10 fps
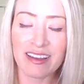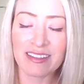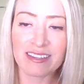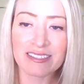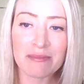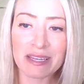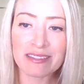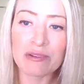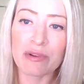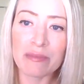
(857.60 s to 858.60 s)
these
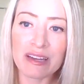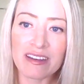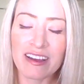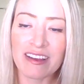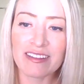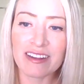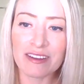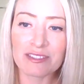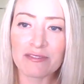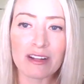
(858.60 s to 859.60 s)
amazing women that
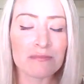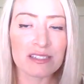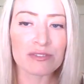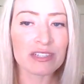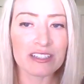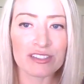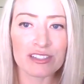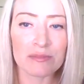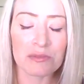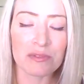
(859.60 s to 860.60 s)
I've developed these
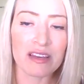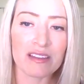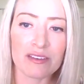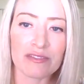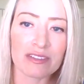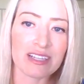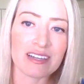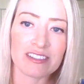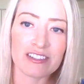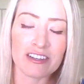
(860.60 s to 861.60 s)
relationships with over the
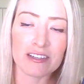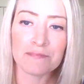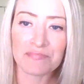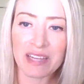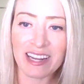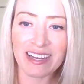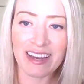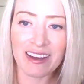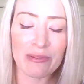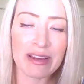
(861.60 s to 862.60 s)
last year, and I
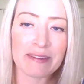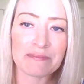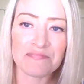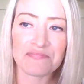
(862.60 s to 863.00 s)
cannot wait.